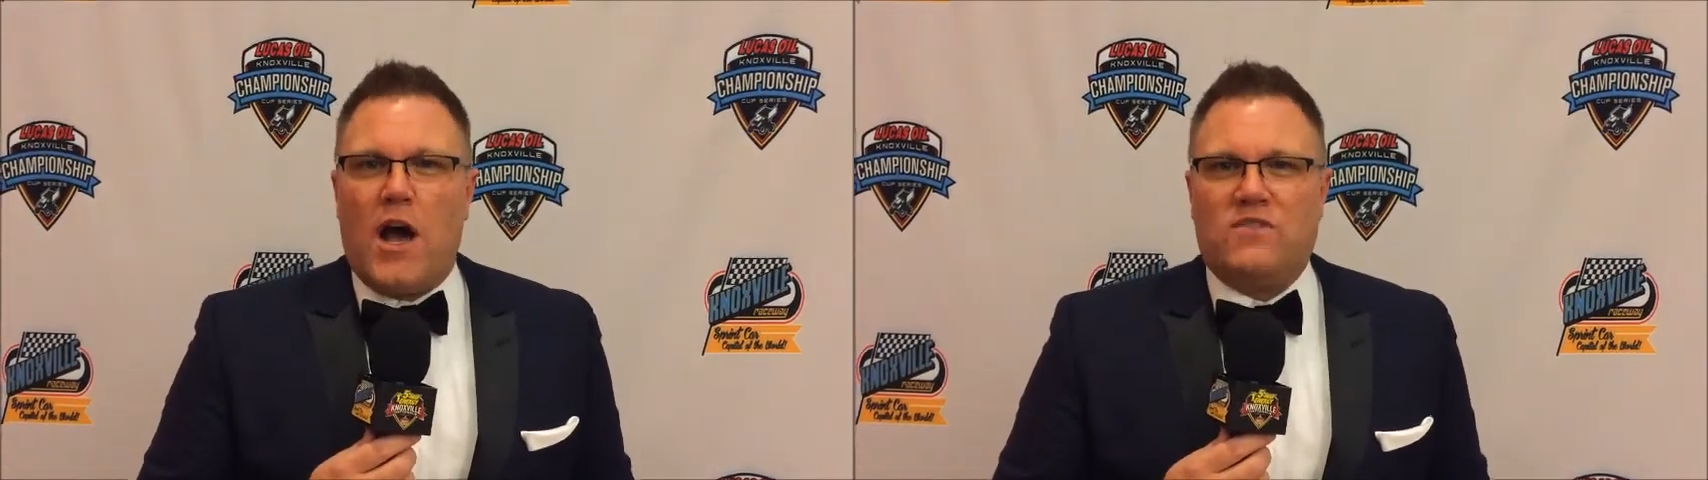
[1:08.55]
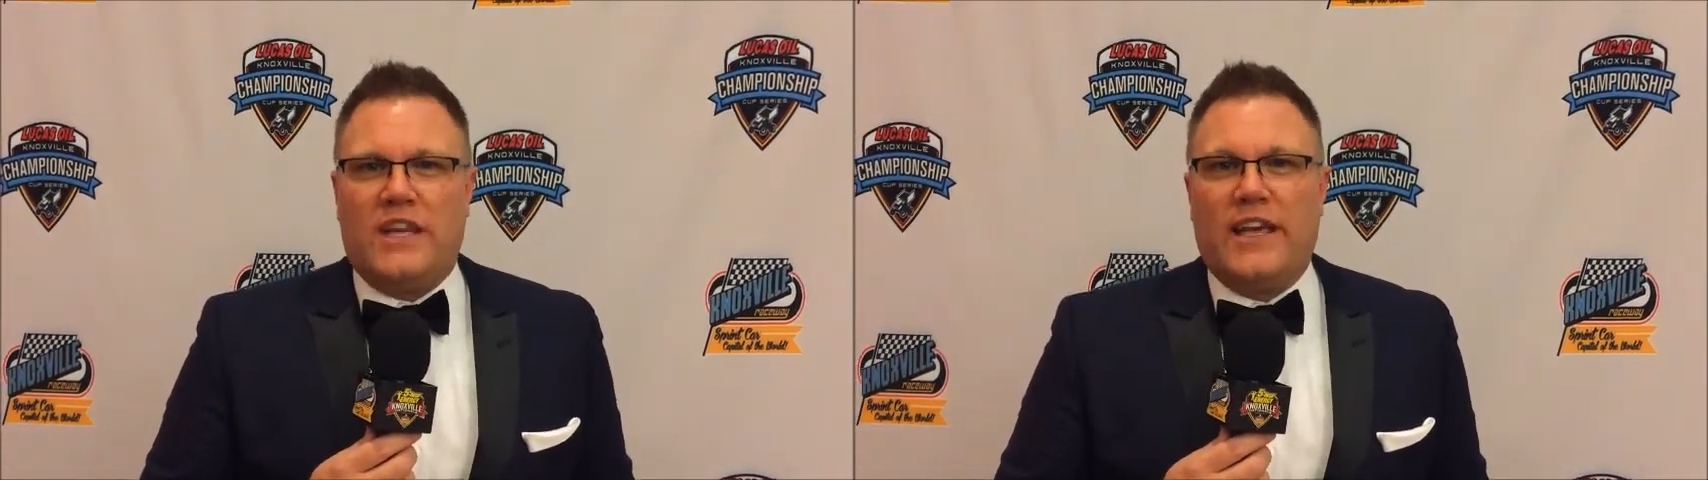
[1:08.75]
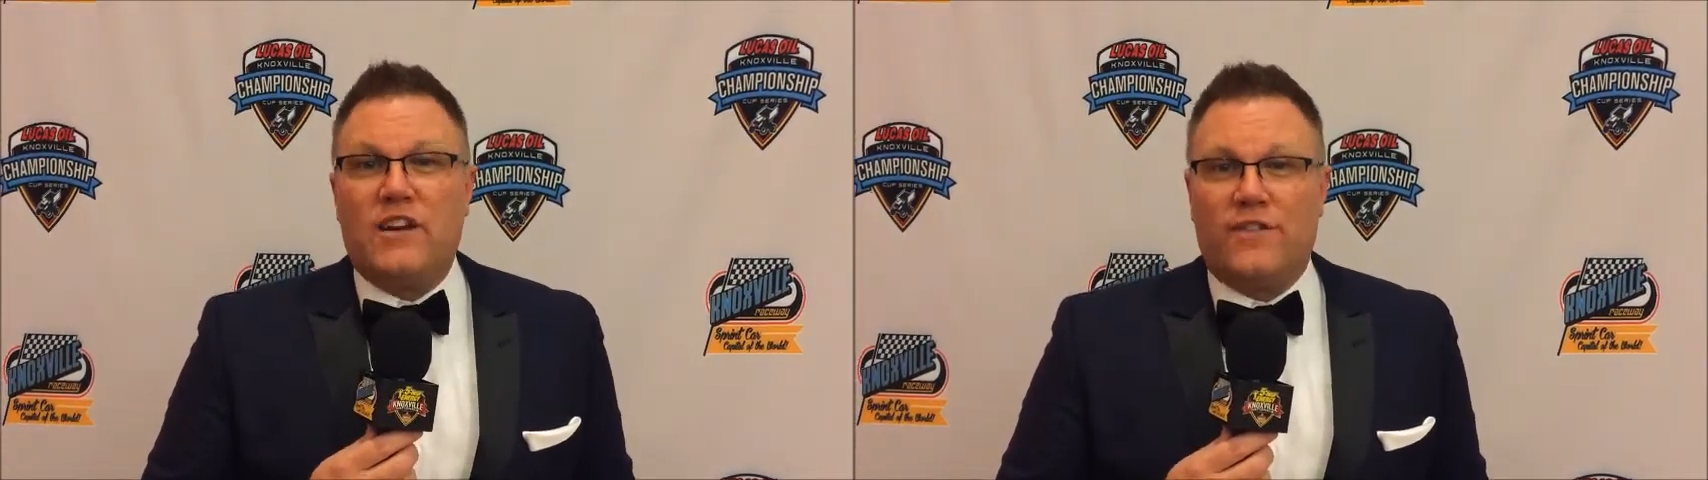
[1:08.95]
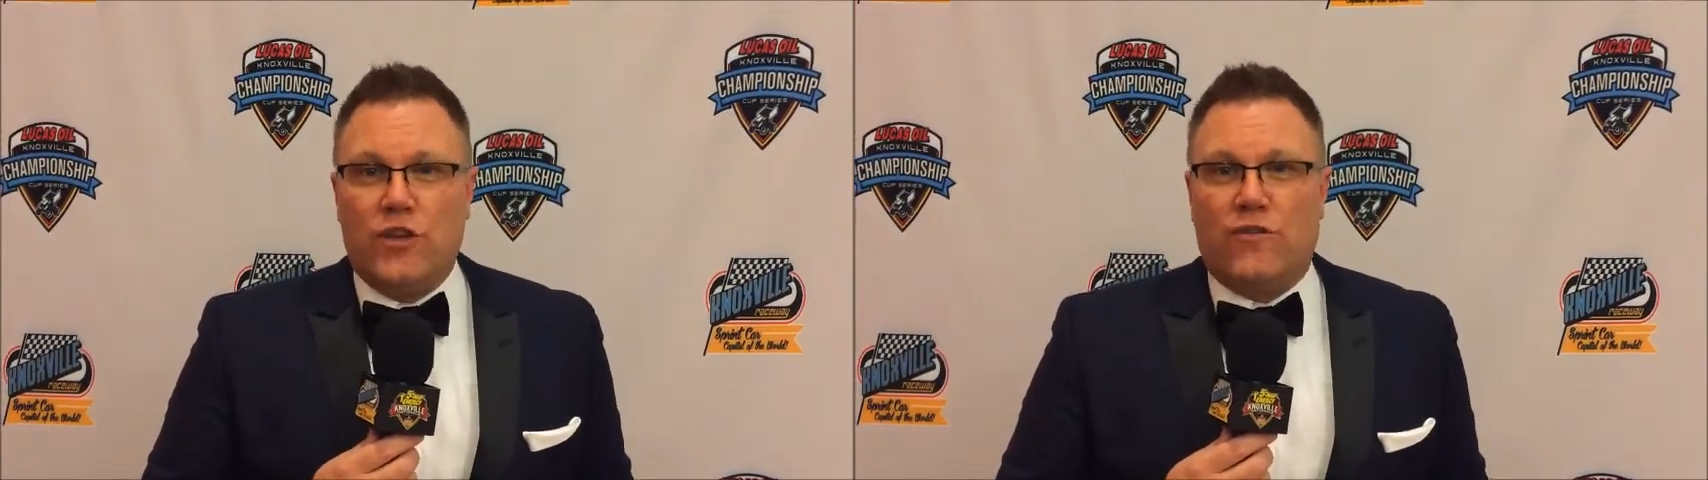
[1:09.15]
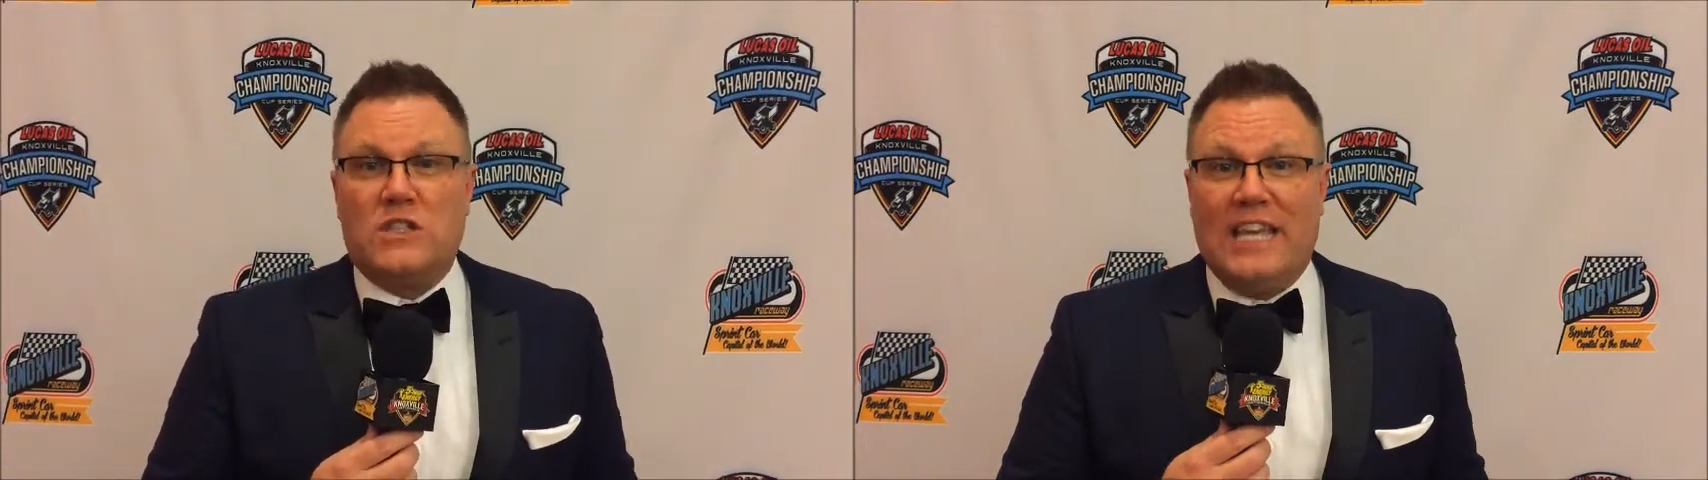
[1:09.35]
off to
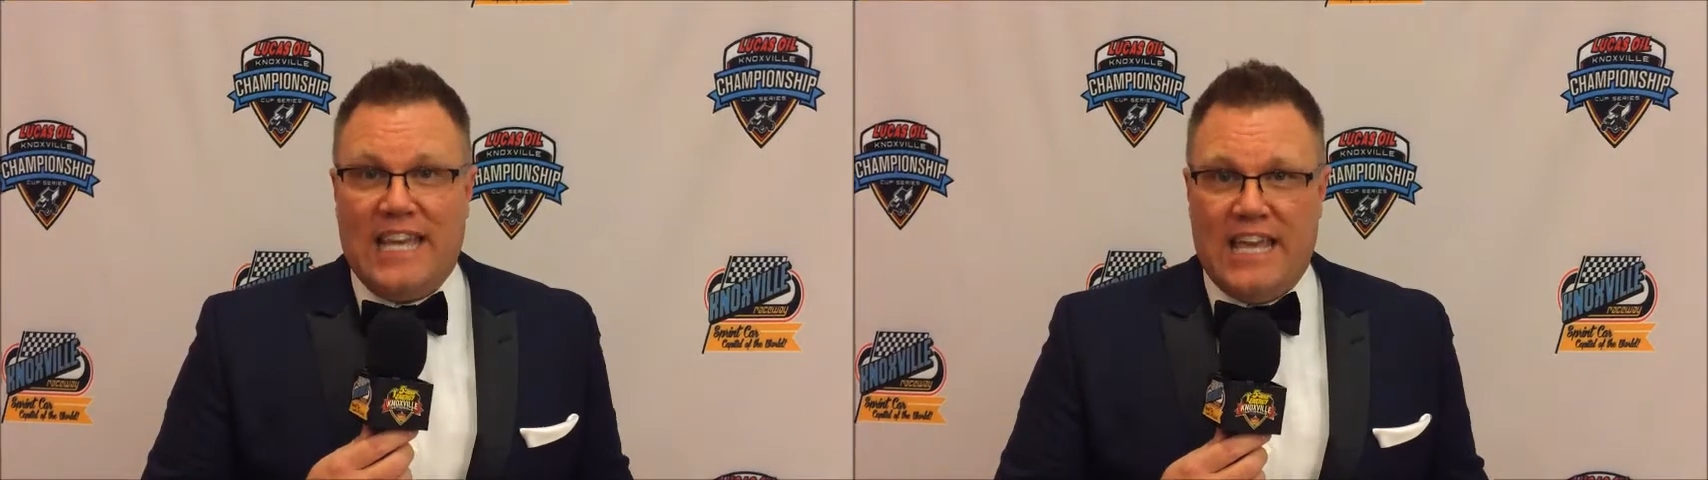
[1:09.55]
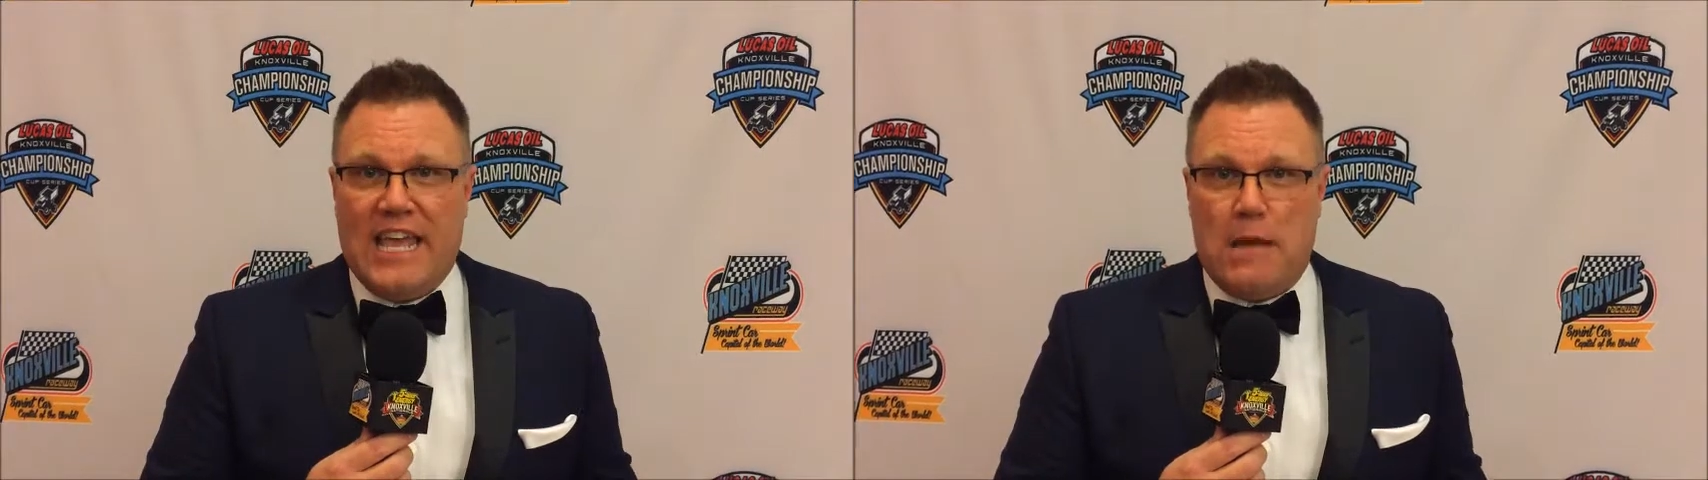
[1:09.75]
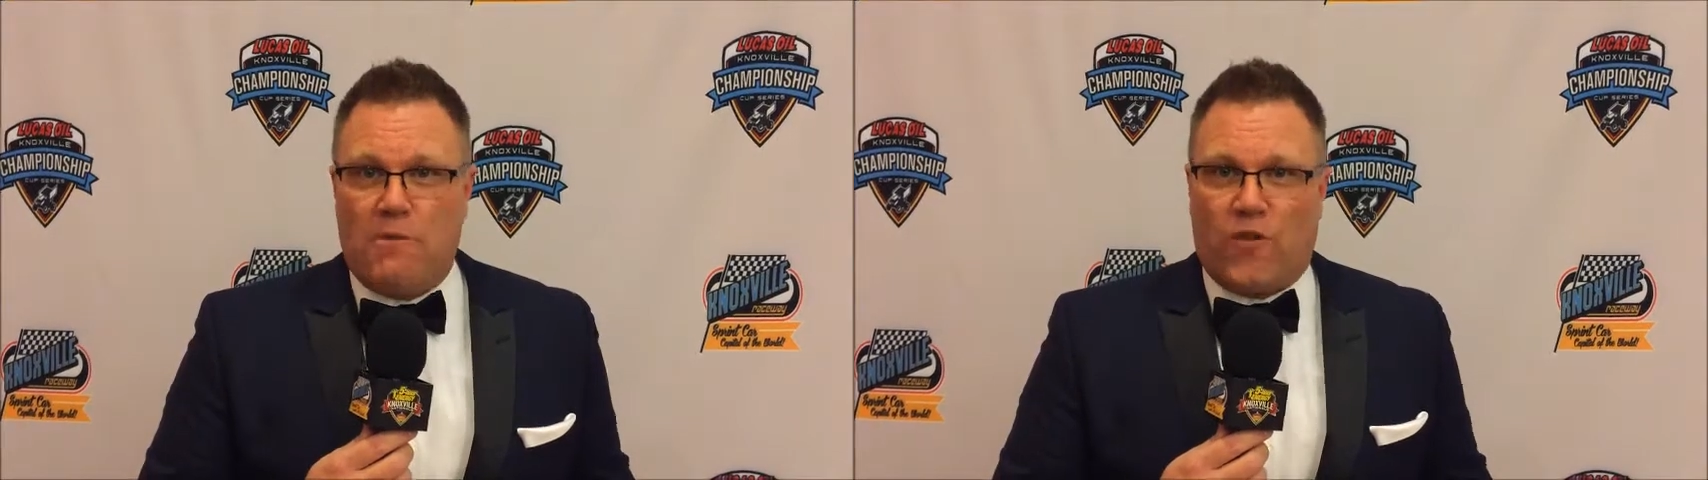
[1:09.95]
interview for TNN